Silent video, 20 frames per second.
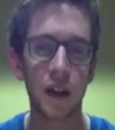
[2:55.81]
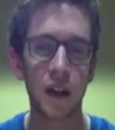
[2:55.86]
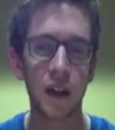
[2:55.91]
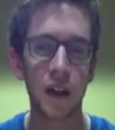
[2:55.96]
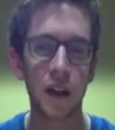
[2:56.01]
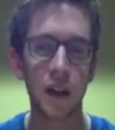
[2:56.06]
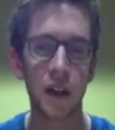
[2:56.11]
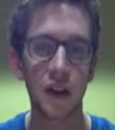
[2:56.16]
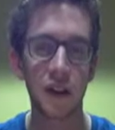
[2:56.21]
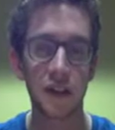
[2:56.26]

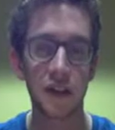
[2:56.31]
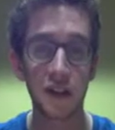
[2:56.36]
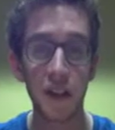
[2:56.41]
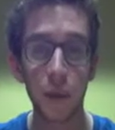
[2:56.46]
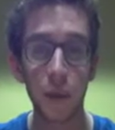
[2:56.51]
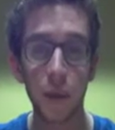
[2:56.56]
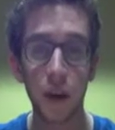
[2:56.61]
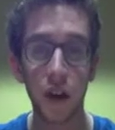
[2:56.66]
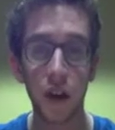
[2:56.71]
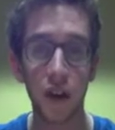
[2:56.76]
A
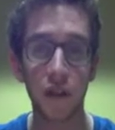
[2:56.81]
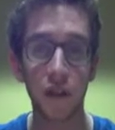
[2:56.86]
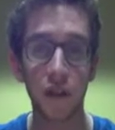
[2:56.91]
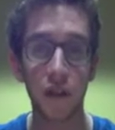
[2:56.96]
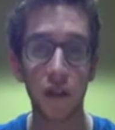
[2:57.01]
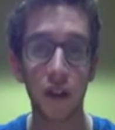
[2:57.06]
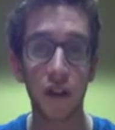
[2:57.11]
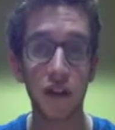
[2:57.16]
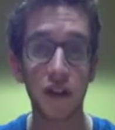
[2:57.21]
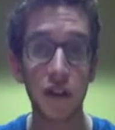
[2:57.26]
symbol of
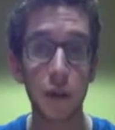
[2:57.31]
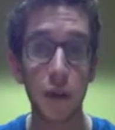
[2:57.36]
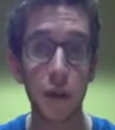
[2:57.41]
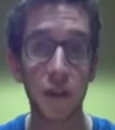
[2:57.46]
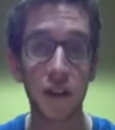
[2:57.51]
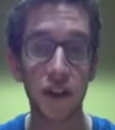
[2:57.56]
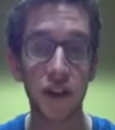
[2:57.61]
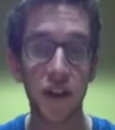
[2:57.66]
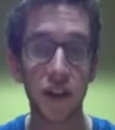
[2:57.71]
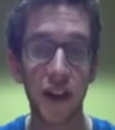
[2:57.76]
the
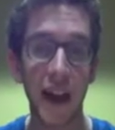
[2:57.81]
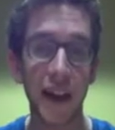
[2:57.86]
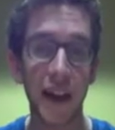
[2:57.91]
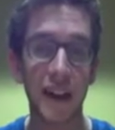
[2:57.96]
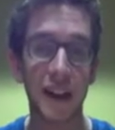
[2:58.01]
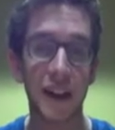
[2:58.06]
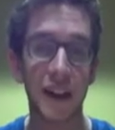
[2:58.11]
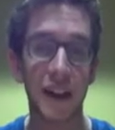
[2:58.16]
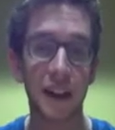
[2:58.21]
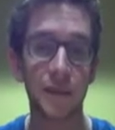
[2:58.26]

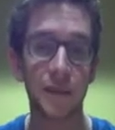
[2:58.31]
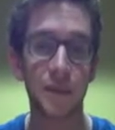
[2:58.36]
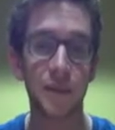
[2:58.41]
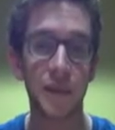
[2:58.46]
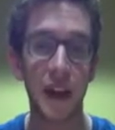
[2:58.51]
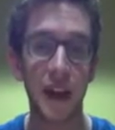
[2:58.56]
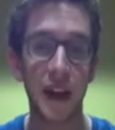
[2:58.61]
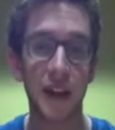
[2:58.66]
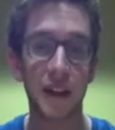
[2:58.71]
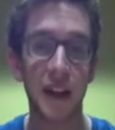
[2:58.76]
superficiality
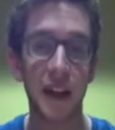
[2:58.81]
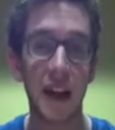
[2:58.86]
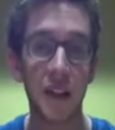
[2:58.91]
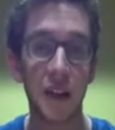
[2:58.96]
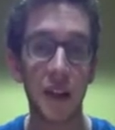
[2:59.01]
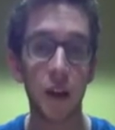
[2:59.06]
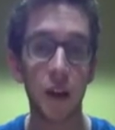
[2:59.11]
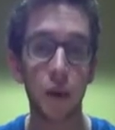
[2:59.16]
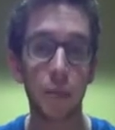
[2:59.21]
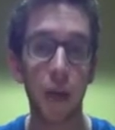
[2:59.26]
and
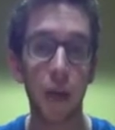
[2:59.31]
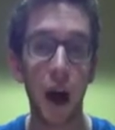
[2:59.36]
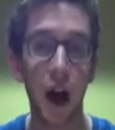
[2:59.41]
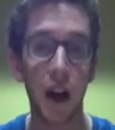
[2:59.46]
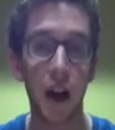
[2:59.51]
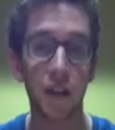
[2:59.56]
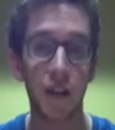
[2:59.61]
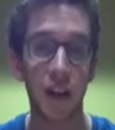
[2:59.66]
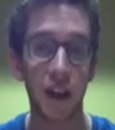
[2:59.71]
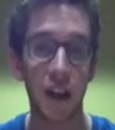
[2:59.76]
ethical
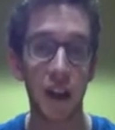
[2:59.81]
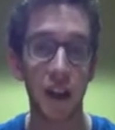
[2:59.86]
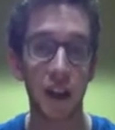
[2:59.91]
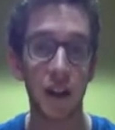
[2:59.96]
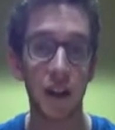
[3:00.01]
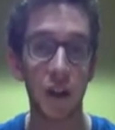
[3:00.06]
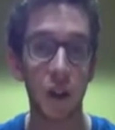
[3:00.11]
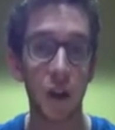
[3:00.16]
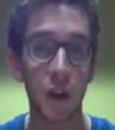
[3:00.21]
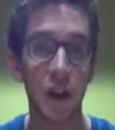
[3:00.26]
poverty
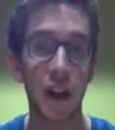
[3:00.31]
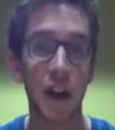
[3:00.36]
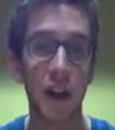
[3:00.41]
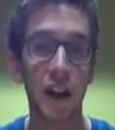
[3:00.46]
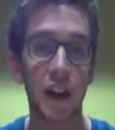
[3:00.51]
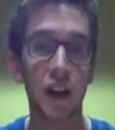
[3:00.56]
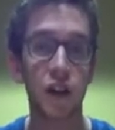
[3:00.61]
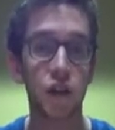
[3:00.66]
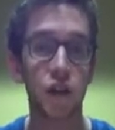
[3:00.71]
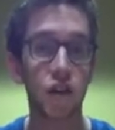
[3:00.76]

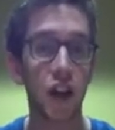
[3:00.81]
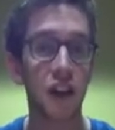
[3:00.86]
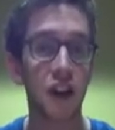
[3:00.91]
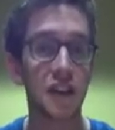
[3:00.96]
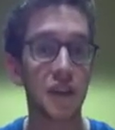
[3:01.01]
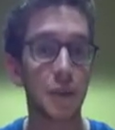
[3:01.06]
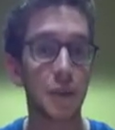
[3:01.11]
lurking just